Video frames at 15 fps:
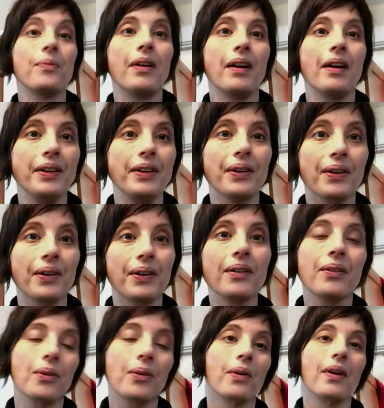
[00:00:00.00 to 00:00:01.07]
a year
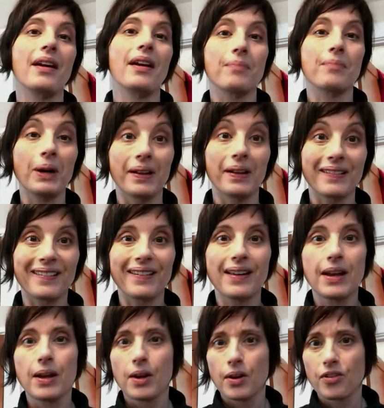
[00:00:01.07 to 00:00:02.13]
or 8 months.
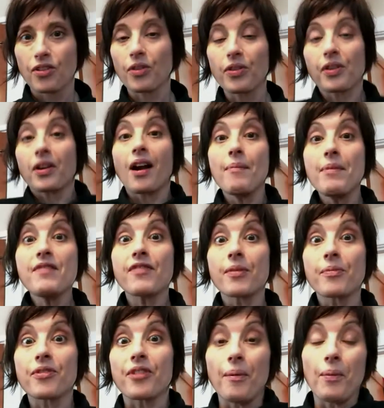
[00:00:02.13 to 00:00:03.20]
So they're coming
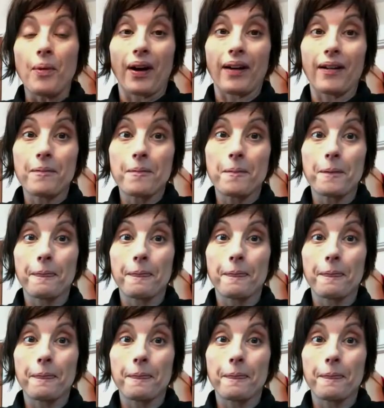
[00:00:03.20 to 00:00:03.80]
from somewhere.